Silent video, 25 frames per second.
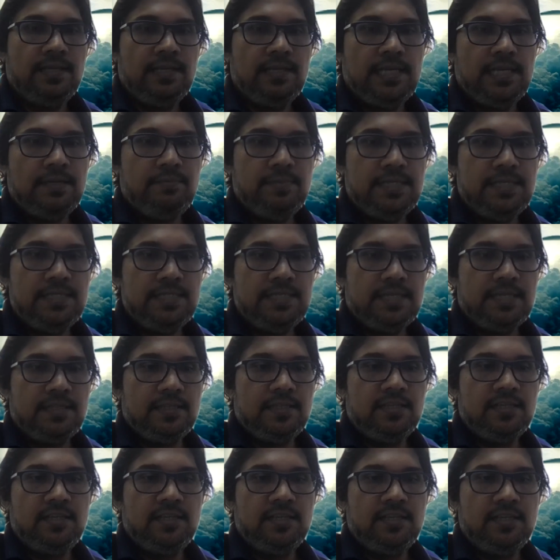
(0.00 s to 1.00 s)
Let me check
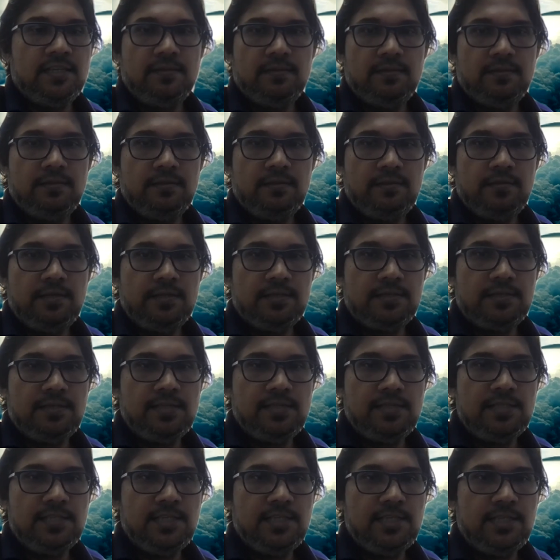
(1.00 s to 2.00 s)
the
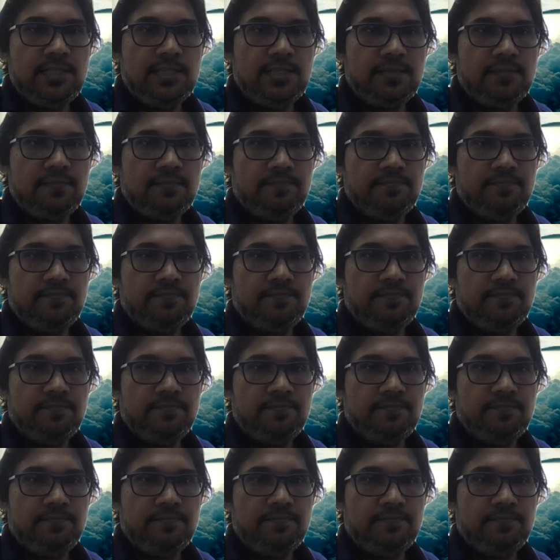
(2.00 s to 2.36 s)
Excel sheet.